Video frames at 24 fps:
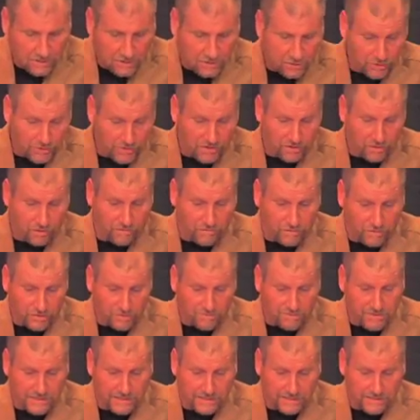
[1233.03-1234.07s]
Could the universe
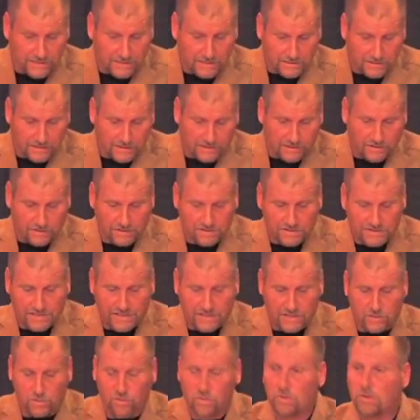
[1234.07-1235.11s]
be in a
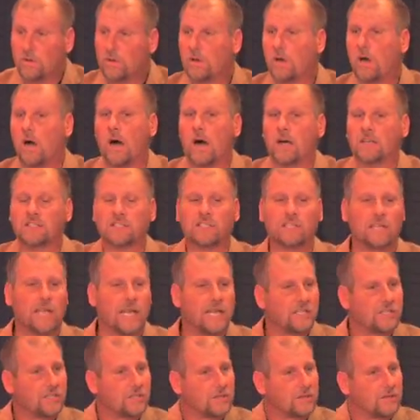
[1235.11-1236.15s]
continual
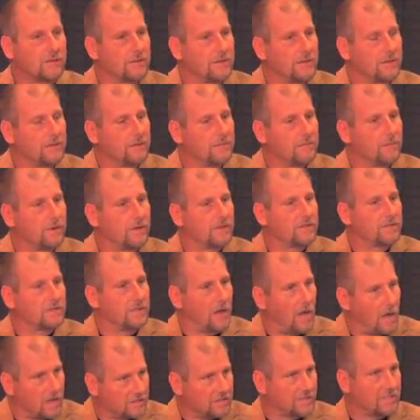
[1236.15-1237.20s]
oscillation, where it's
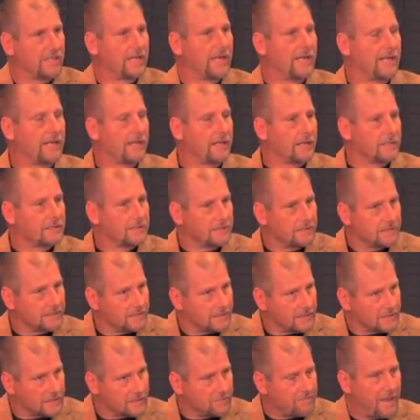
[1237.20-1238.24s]
oscillating,
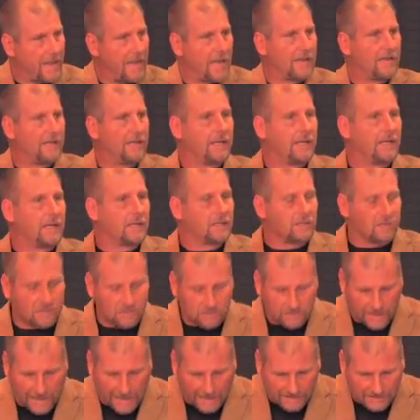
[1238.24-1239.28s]
it's expanding and
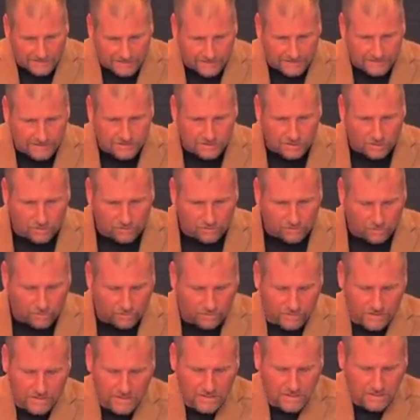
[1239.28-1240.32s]
contracting and so
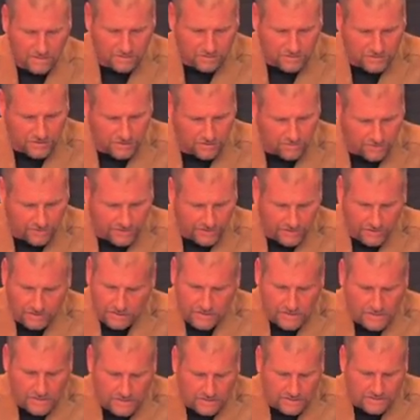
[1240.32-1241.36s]
forth? There simply
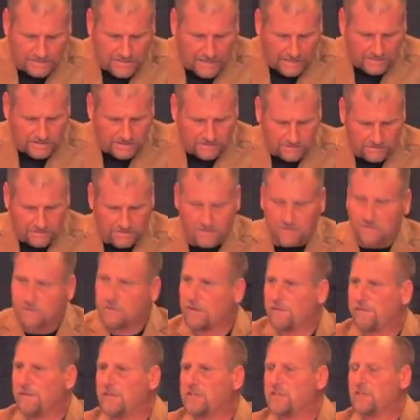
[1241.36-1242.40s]
is not
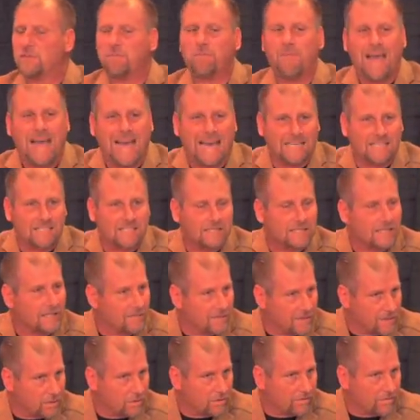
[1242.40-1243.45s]
sufficient mass in
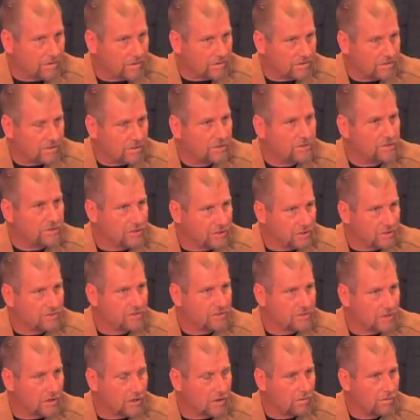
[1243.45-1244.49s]
the universe to do
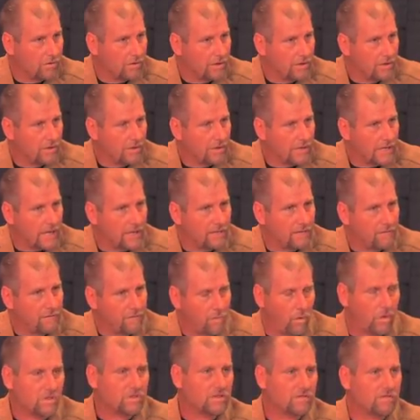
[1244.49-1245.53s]
so. And the
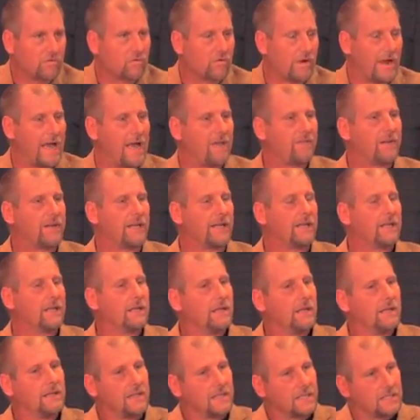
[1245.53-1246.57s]
force of gravity,
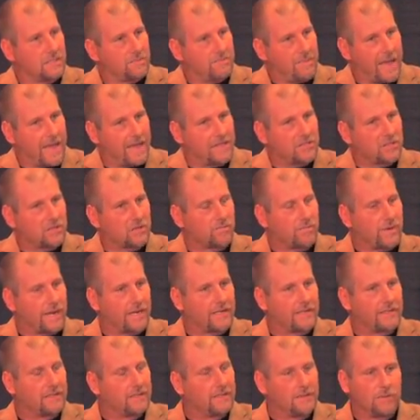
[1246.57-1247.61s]
the expansion
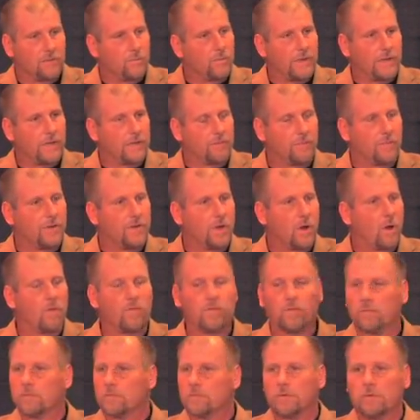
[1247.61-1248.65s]
rate, we
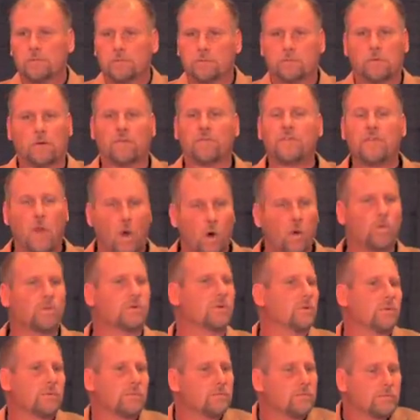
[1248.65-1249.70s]
know of
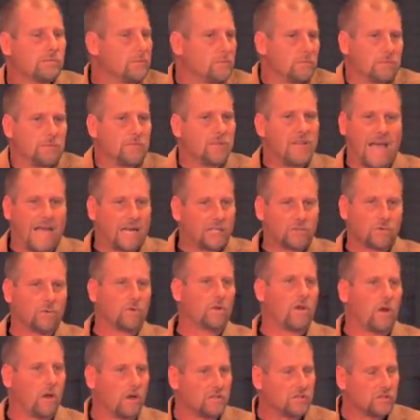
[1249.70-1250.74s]
no natural
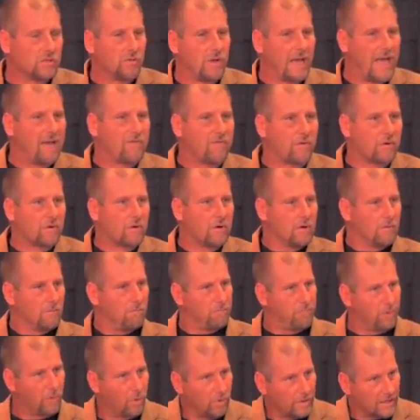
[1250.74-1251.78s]
laws to ever
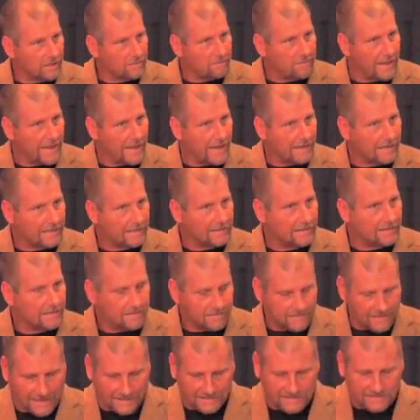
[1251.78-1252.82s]
pull it back.
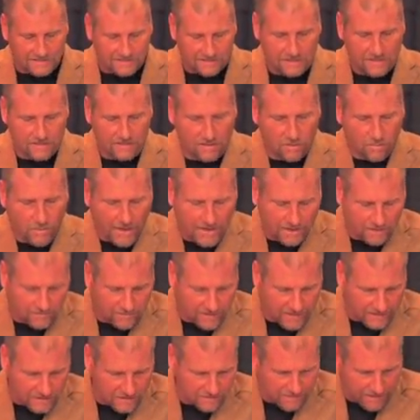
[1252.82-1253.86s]
That's the rate of
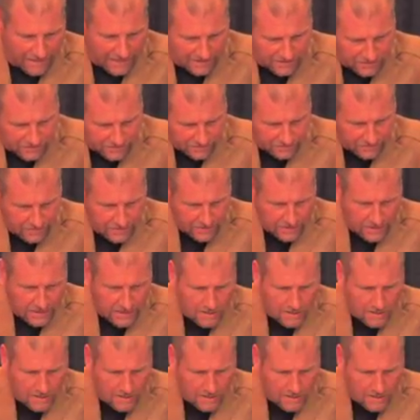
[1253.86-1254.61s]
the expansion.